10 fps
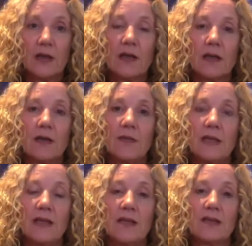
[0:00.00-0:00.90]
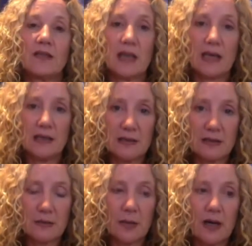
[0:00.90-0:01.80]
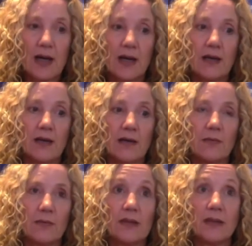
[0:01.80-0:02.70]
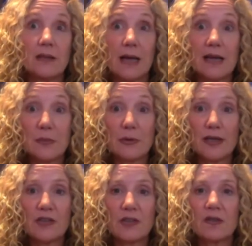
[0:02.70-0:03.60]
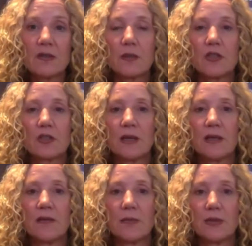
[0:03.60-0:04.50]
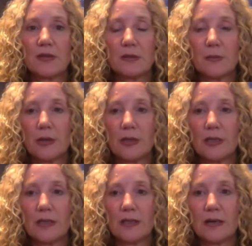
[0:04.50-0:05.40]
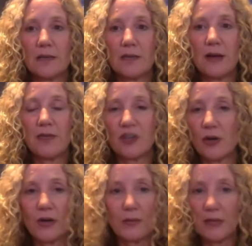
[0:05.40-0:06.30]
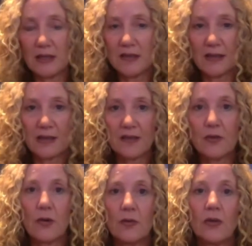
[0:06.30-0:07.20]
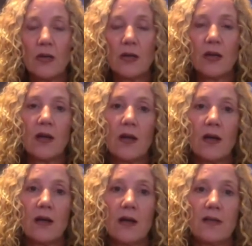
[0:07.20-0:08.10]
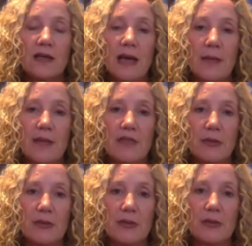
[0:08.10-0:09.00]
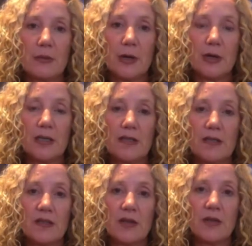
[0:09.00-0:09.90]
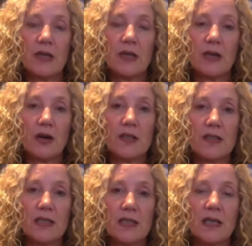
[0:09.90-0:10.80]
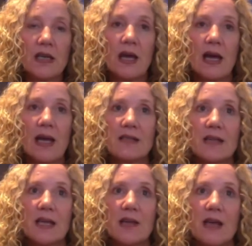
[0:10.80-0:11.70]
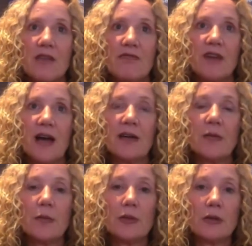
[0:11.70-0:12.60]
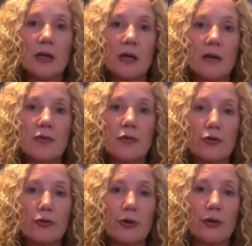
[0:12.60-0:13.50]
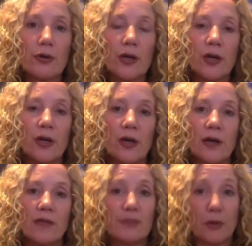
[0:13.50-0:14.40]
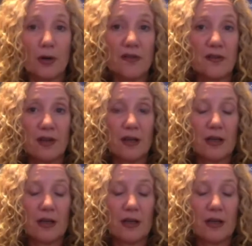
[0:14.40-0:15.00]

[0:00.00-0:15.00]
um, it isn't tainted by um, political aspirations, which many of the political parties um, have shown. I mean, that's that's a normal uh, dynamic of political parties, and so they really are seen as a, a viable, uh, neutral uh, force.